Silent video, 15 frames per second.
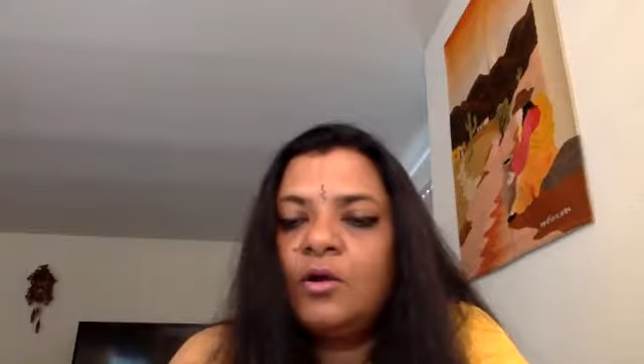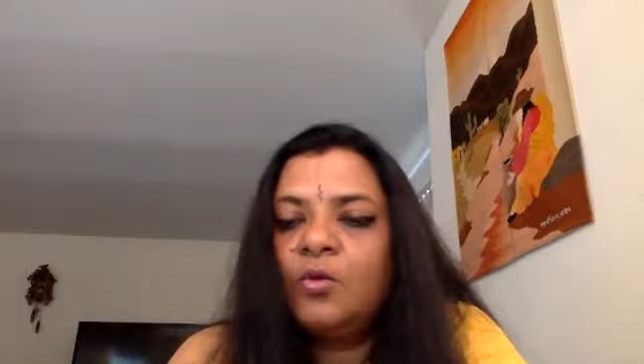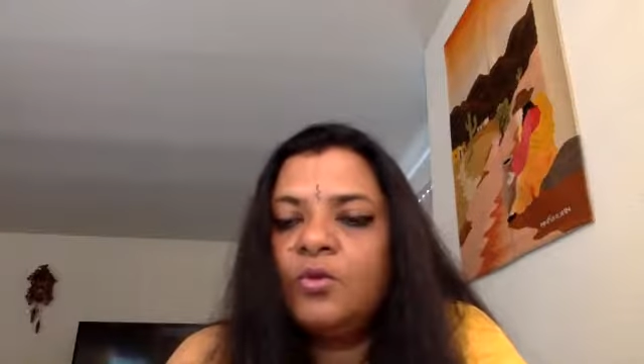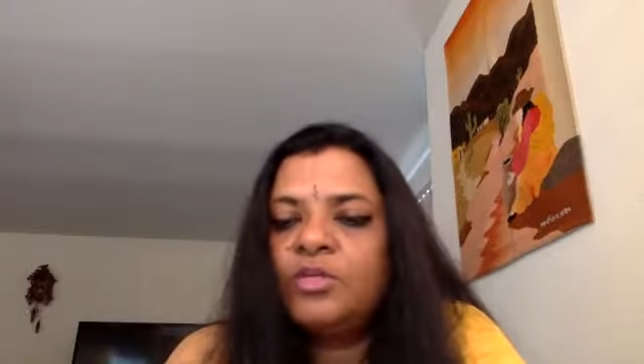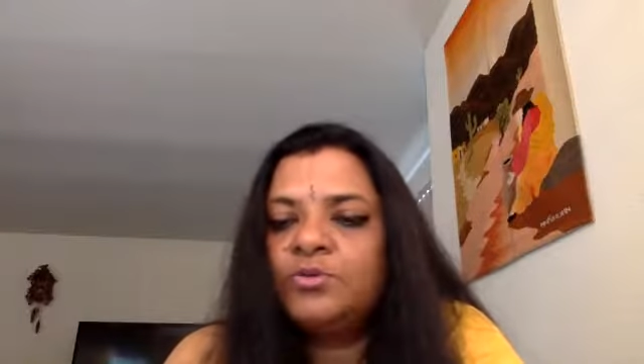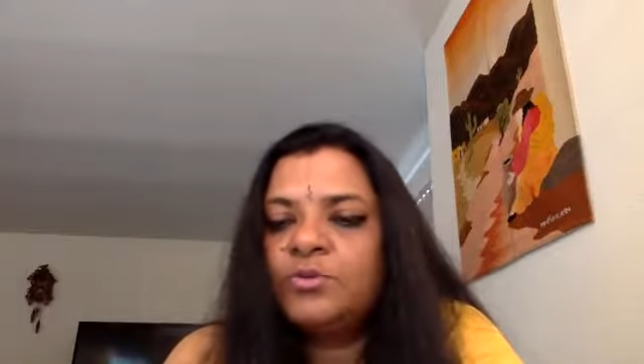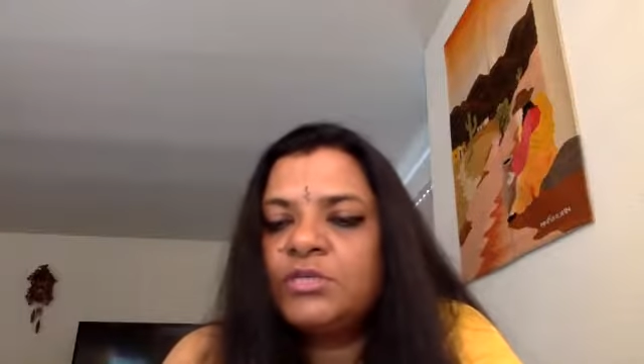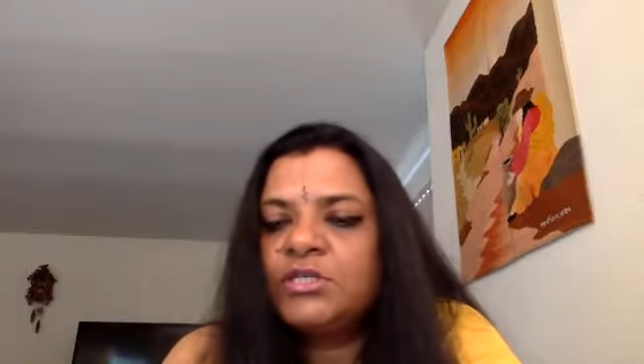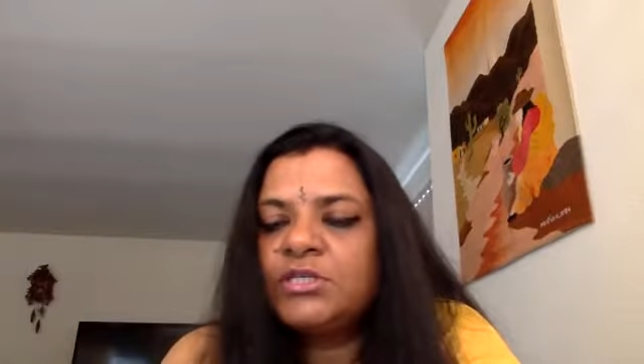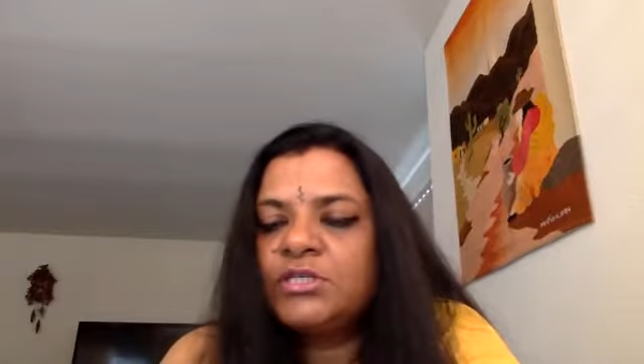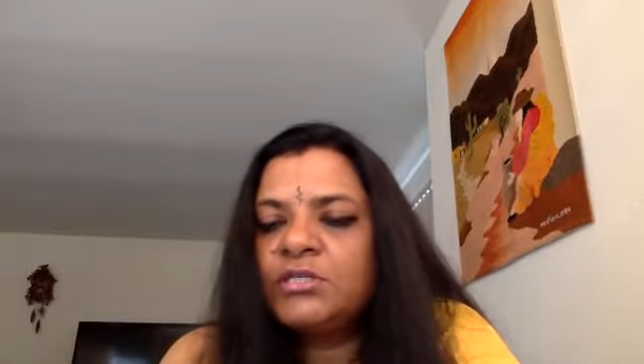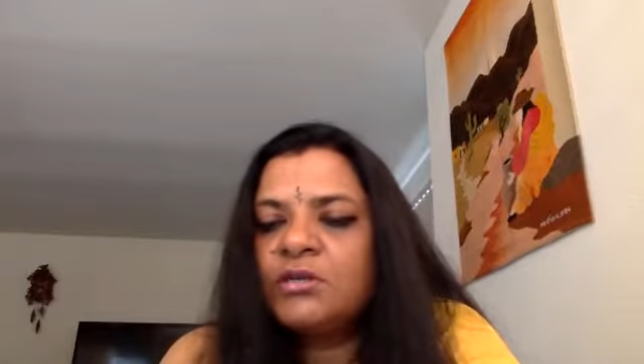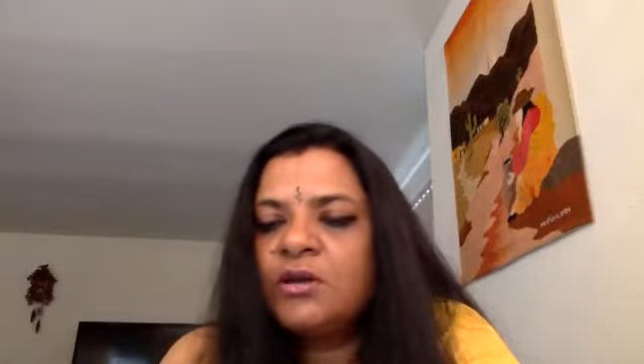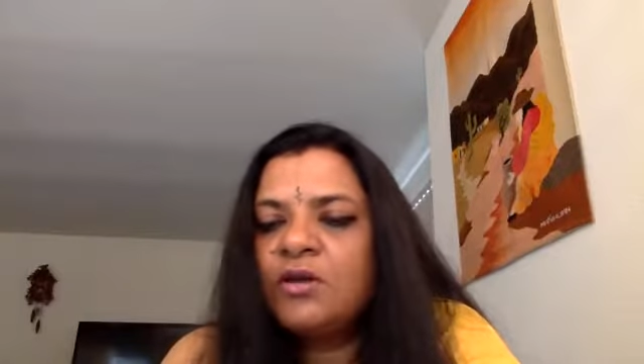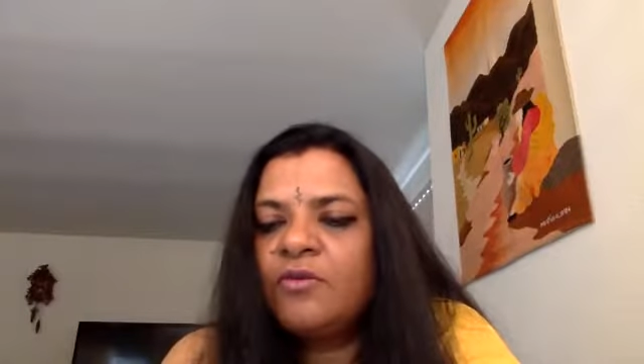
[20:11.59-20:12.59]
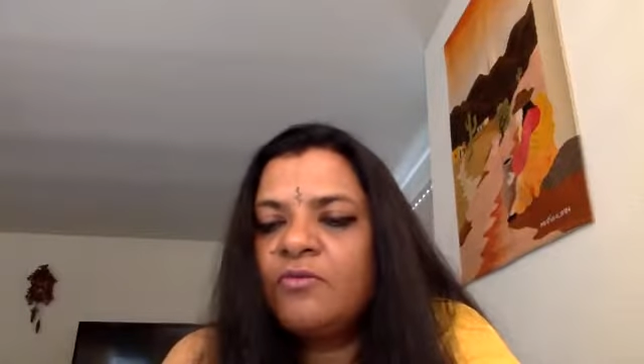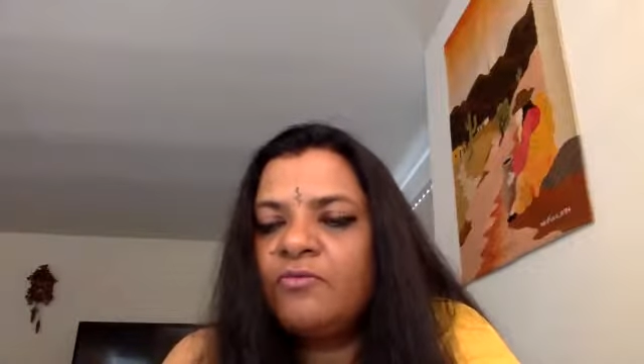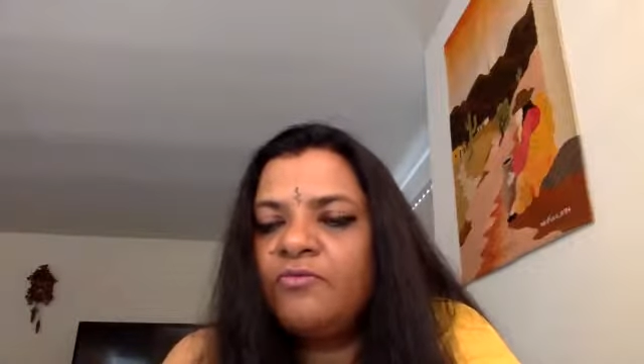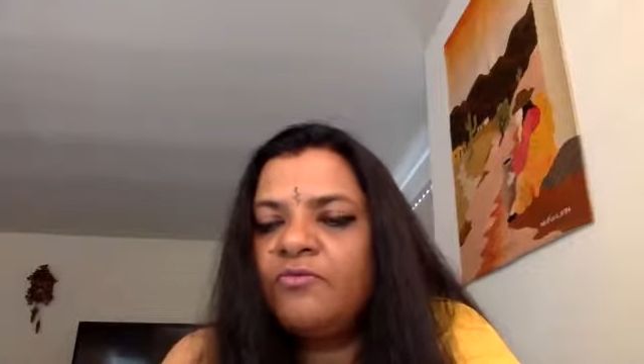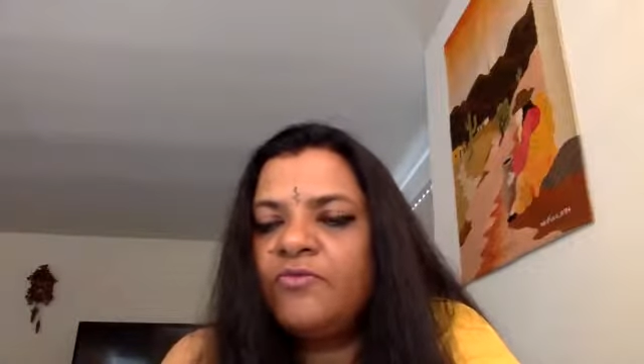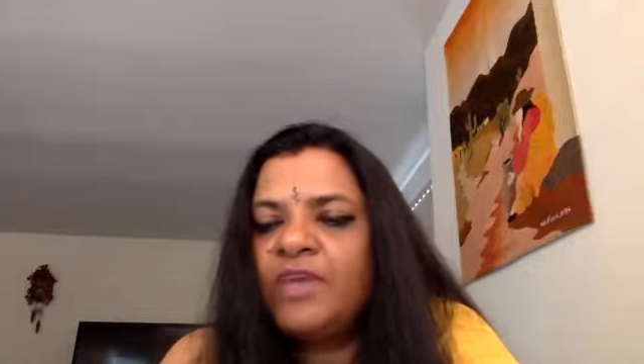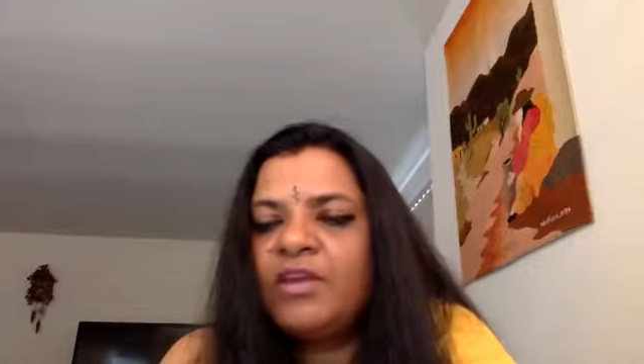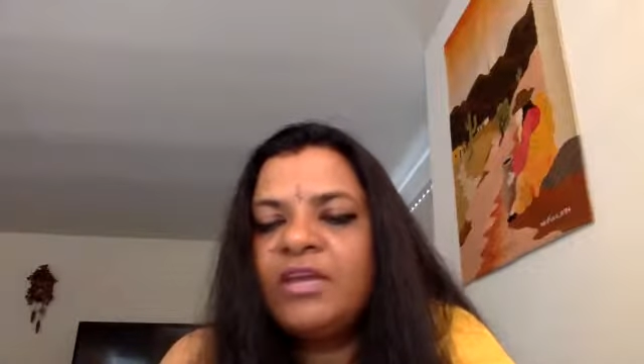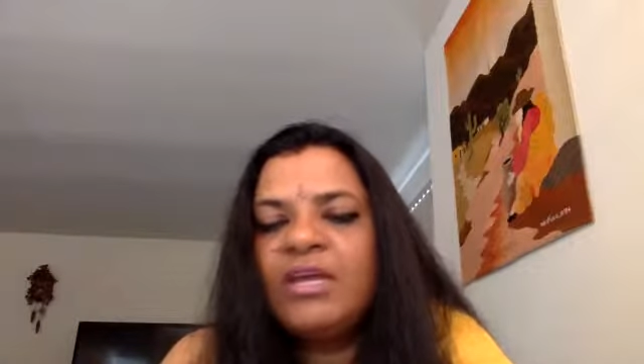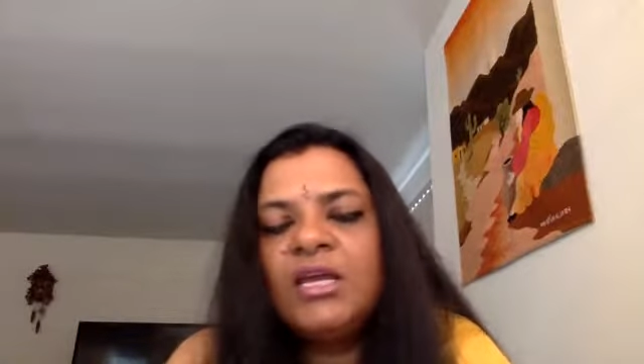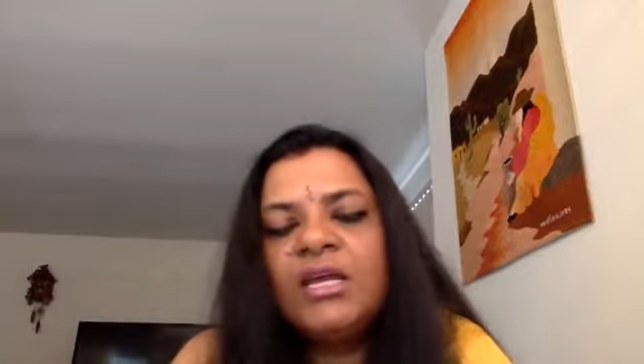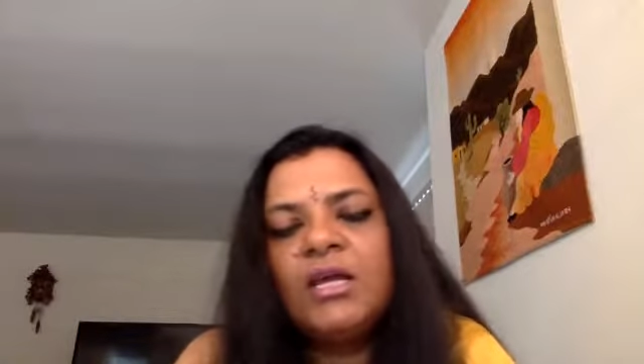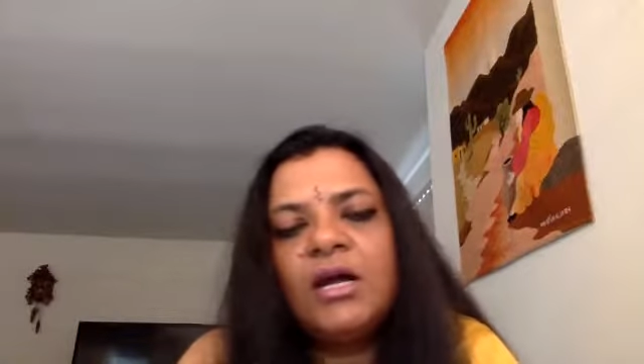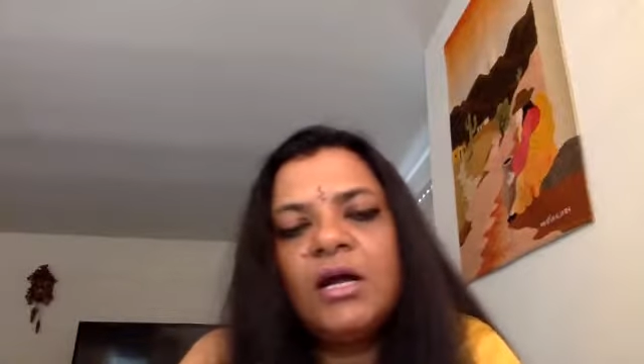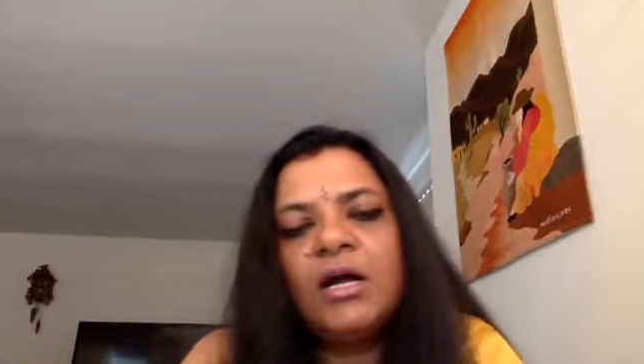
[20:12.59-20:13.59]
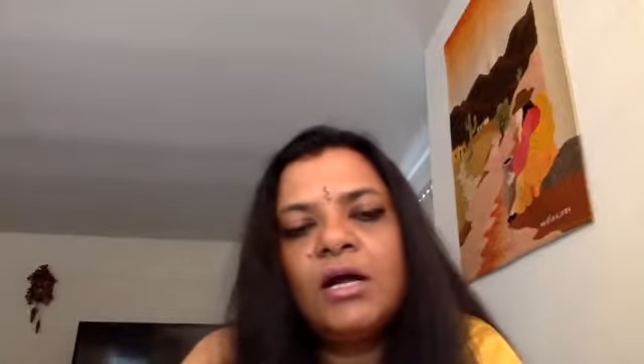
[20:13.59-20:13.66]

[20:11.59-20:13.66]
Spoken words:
which was very